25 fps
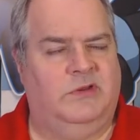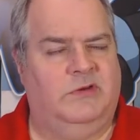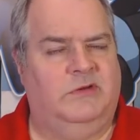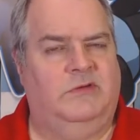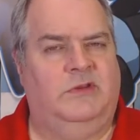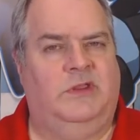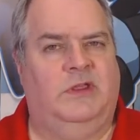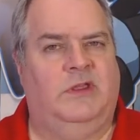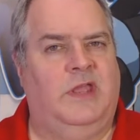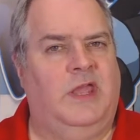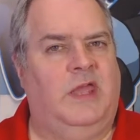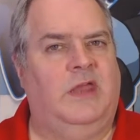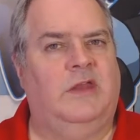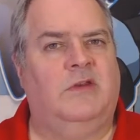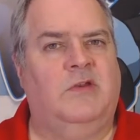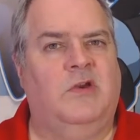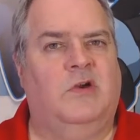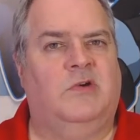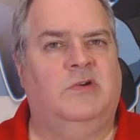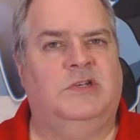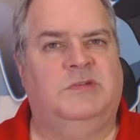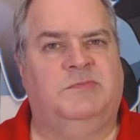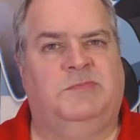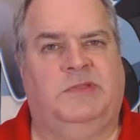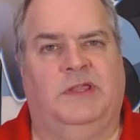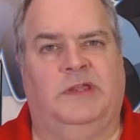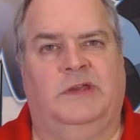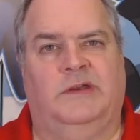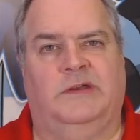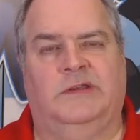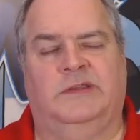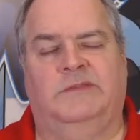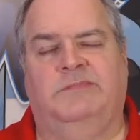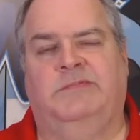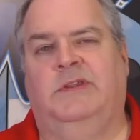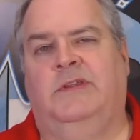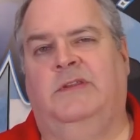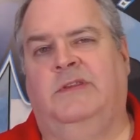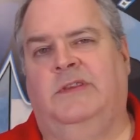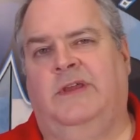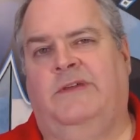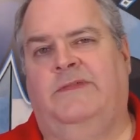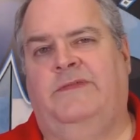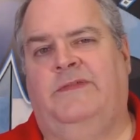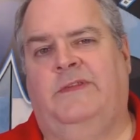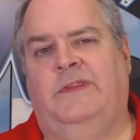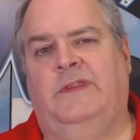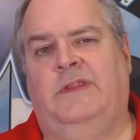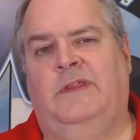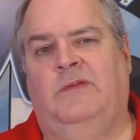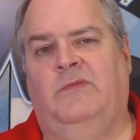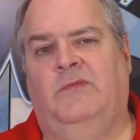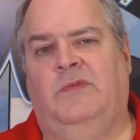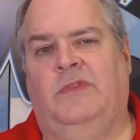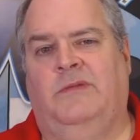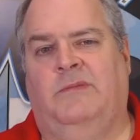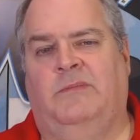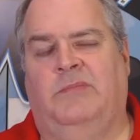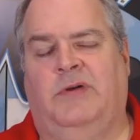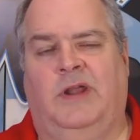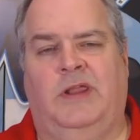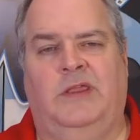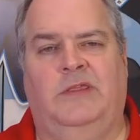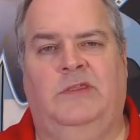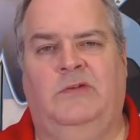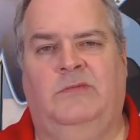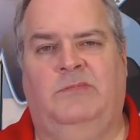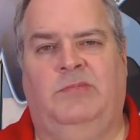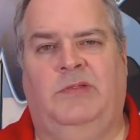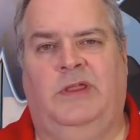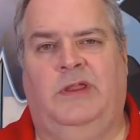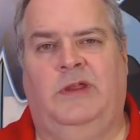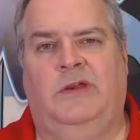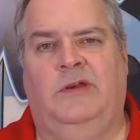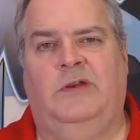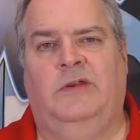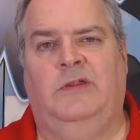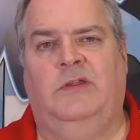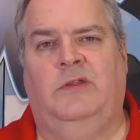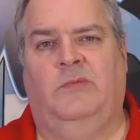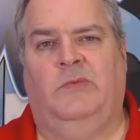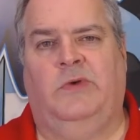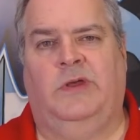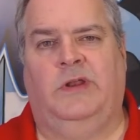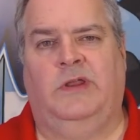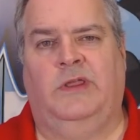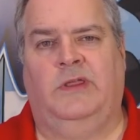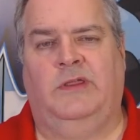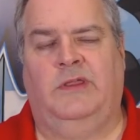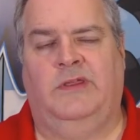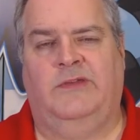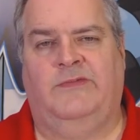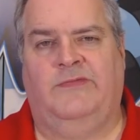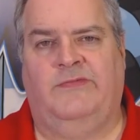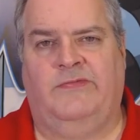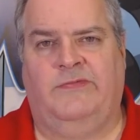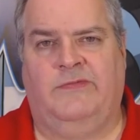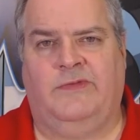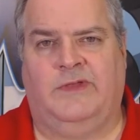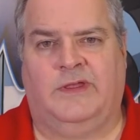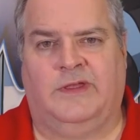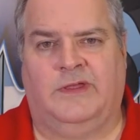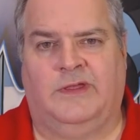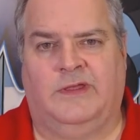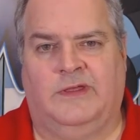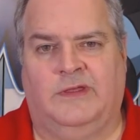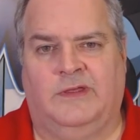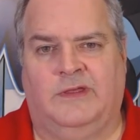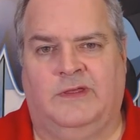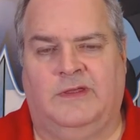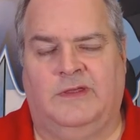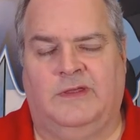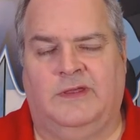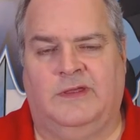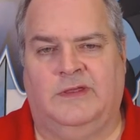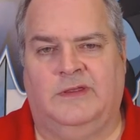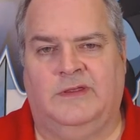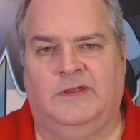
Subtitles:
You can't coach players, but you definitely, with a brand new player, you want to